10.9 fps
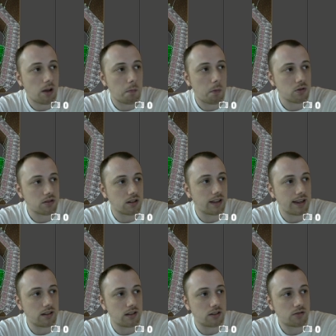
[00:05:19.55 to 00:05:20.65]
I'll post a
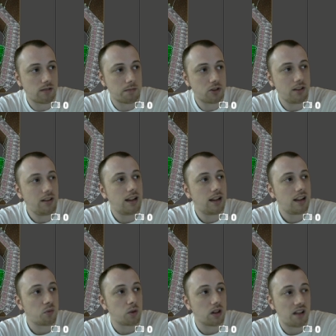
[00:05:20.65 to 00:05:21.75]
link in the description.
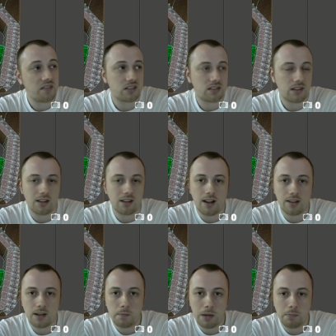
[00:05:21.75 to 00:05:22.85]
Would love to see the
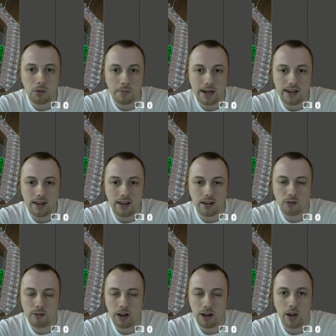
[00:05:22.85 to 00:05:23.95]
content people are making, and it's a
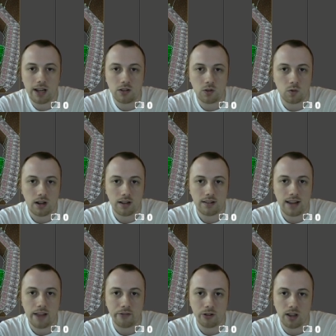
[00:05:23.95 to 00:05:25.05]
great way to, uh, to
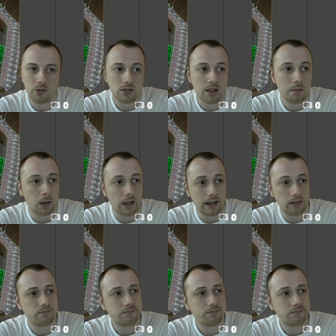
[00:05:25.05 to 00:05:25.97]
have your levels get played.